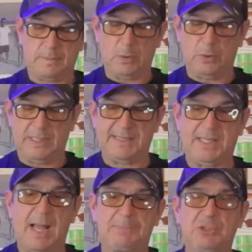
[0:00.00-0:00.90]
On that
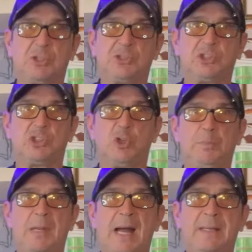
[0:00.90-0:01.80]
top surgeon's
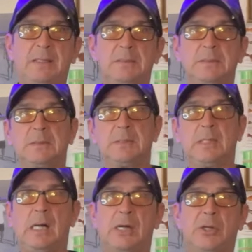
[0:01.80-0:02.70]
loop knot,
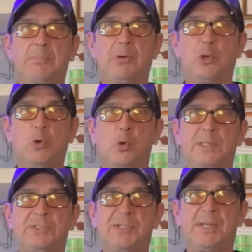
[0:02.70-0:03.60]
I'm going to put a
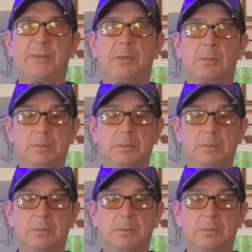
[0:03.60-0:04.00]
coin sinker.